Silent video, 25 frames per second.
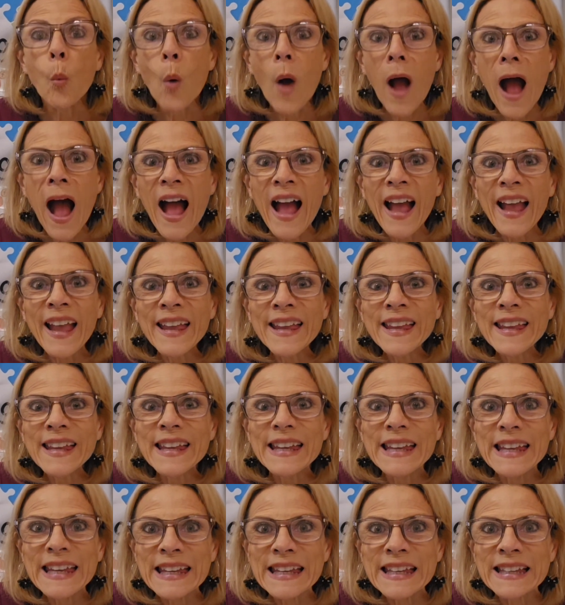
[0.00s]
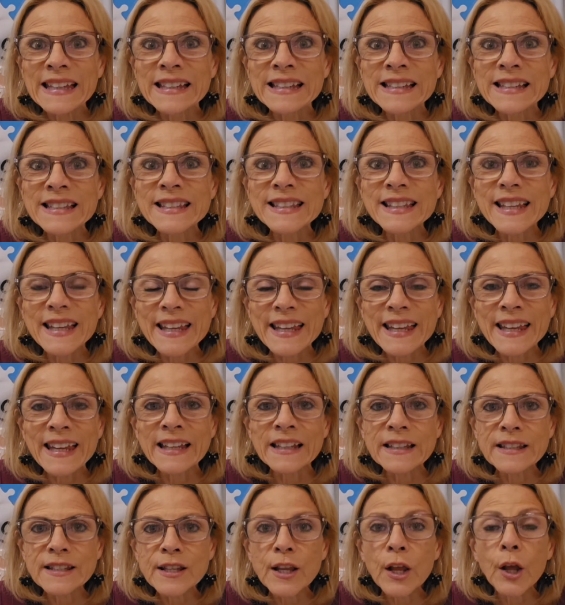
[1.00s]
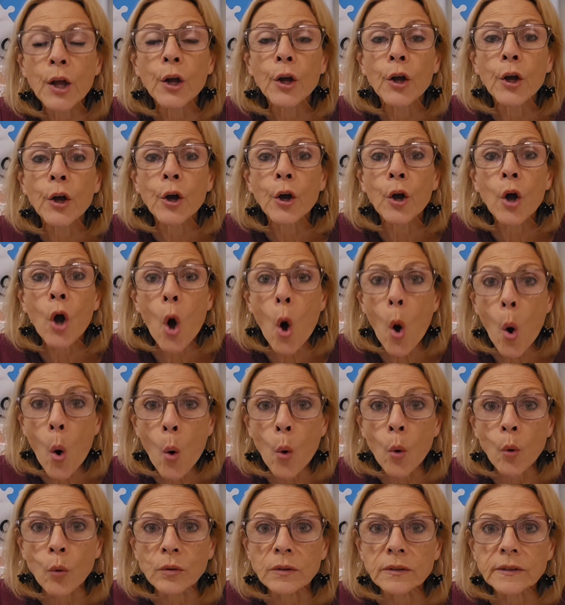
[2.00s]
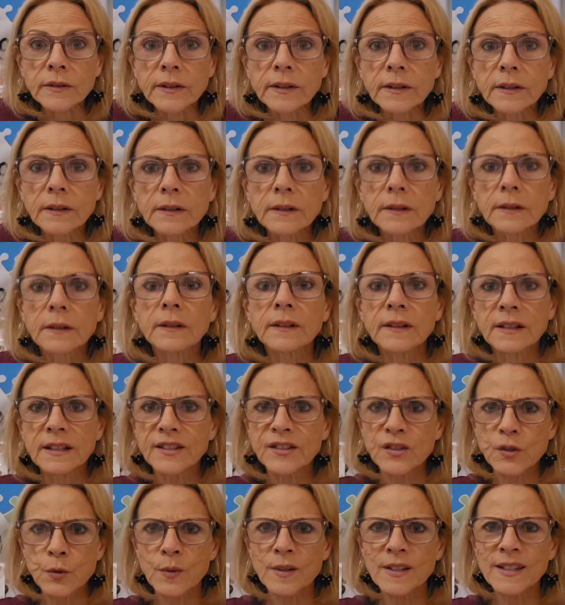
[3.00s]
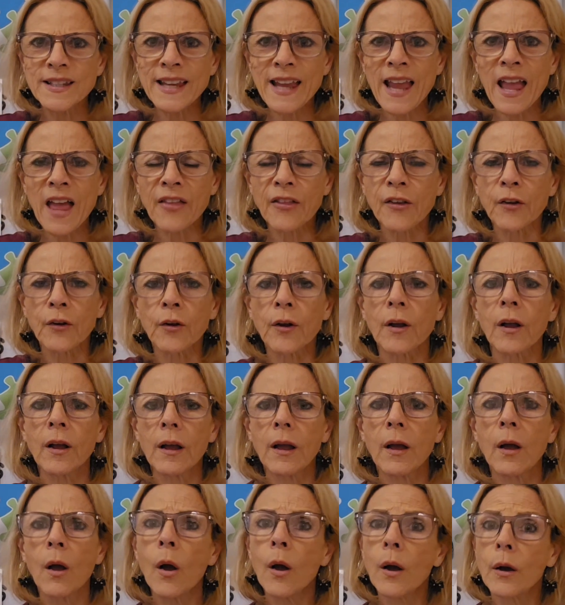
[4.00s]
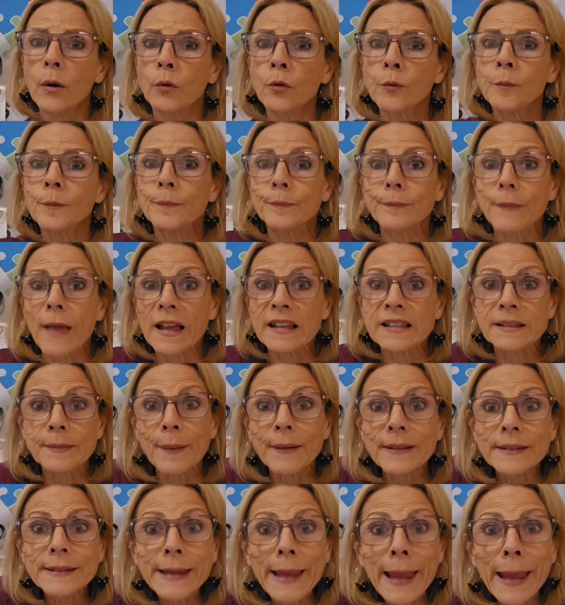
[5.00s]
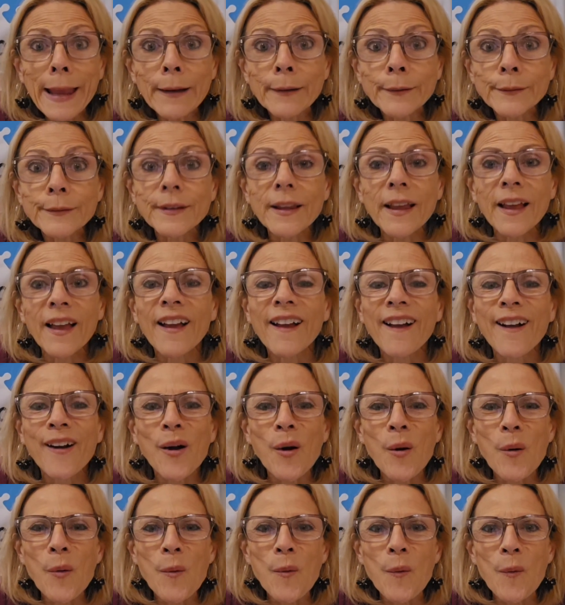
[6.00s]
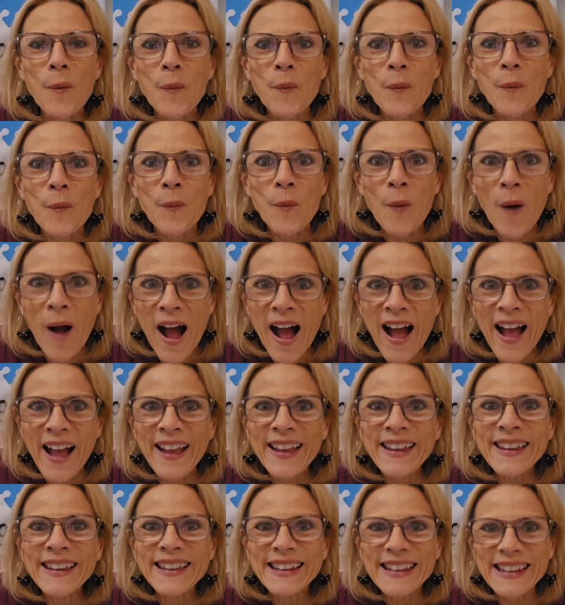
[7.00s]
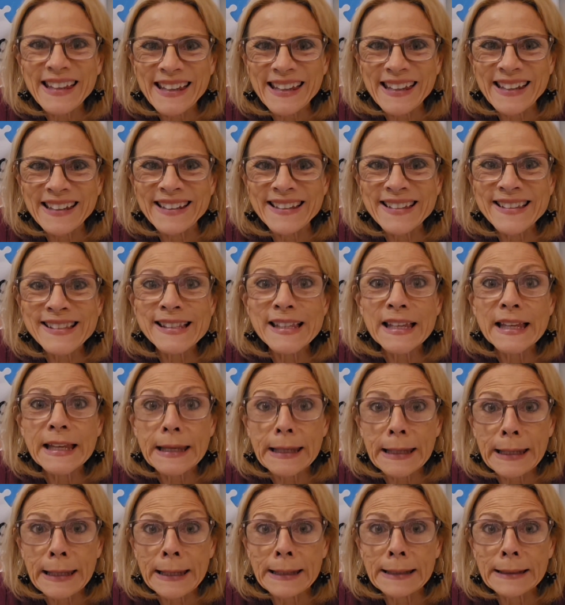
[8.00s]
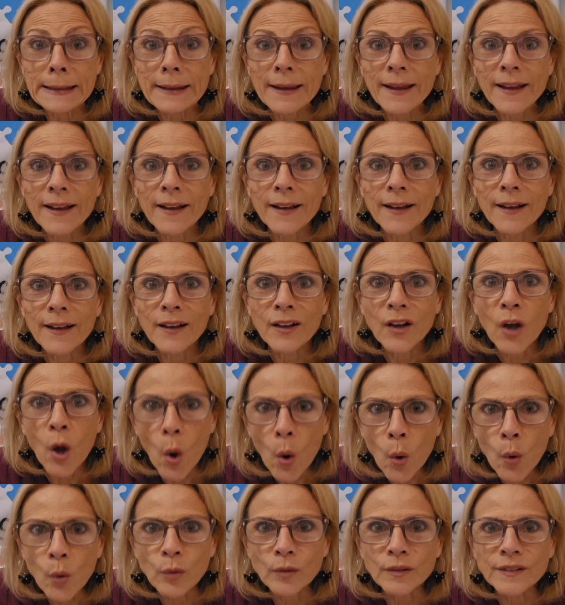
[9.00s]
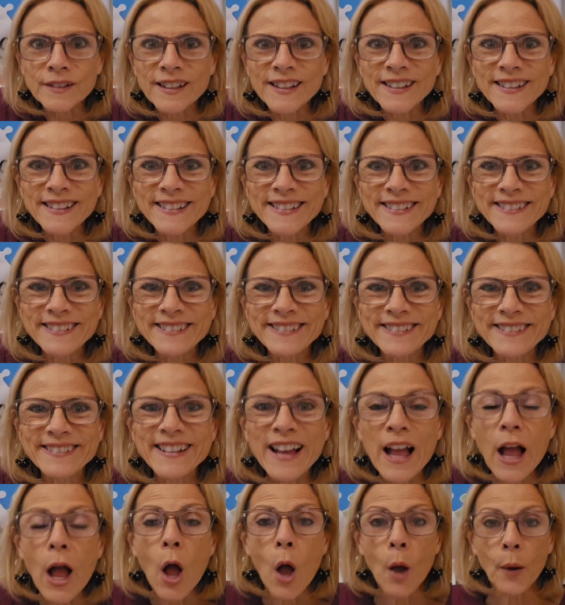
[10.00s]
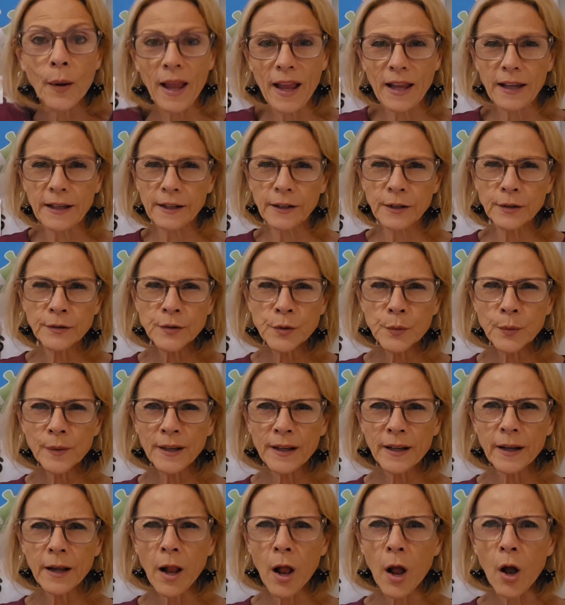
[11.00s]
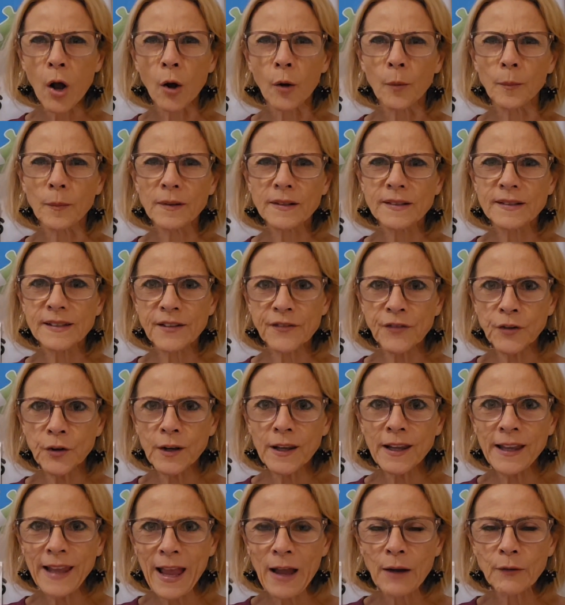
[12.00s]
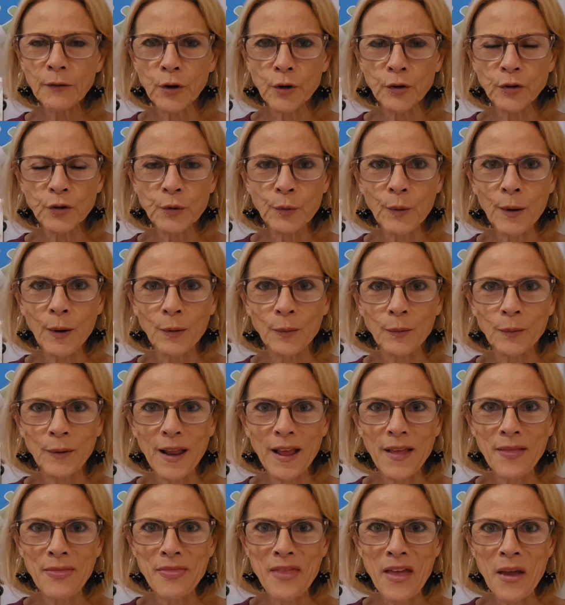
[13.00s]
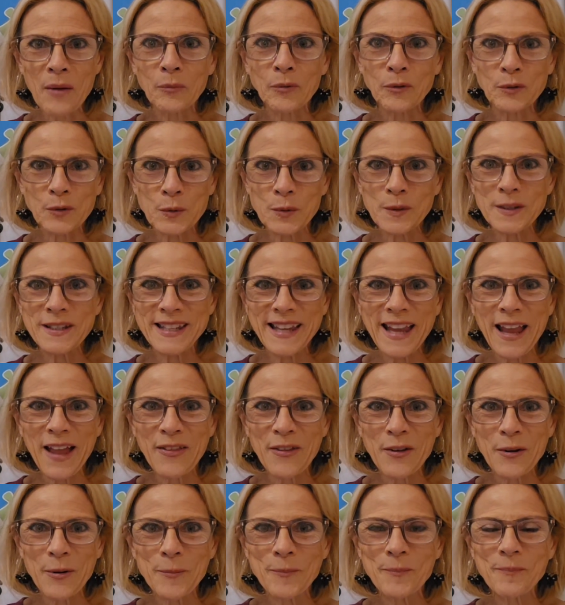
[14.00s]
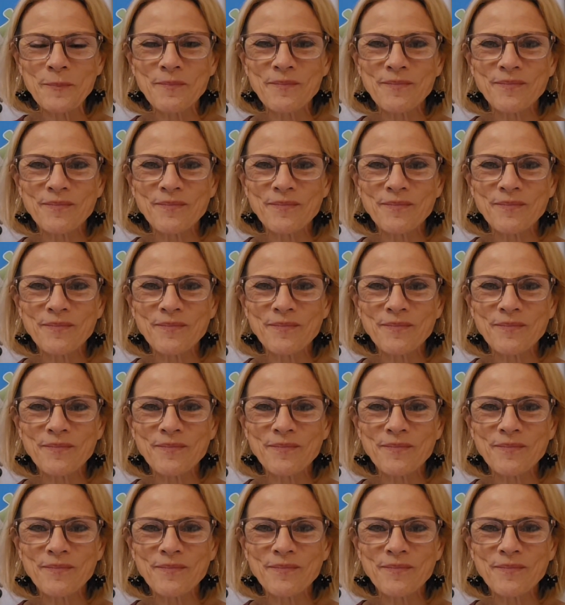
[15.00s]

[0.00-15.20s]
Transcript: Why is it cold? Let's do it together. Oop, I forgot to count. Why is it cold? Okay, you do it at home. See if you can count on your own, and then we'll do it together.